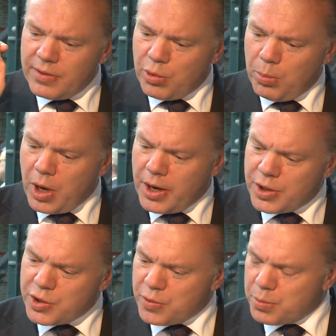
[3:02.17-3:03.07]
from
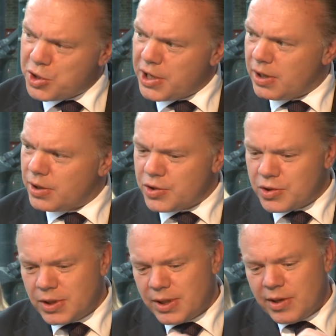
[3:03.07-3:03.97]
buyers, from
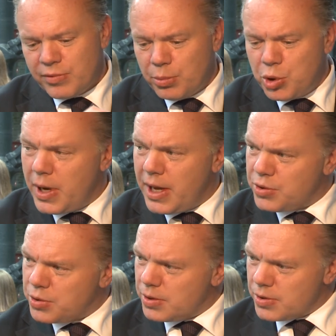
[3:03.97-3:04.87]
sellers, from
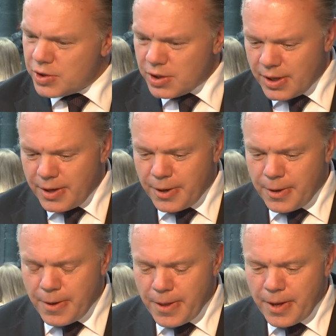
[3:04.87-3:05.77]
entrants,
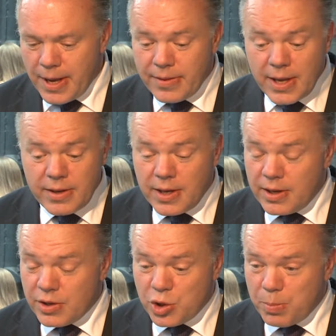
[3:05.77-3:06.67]

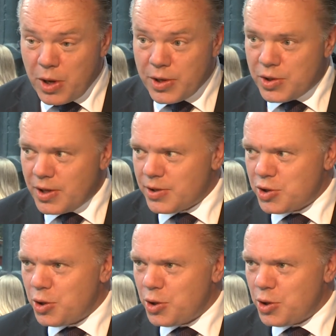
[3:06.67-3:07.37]
and the supply side.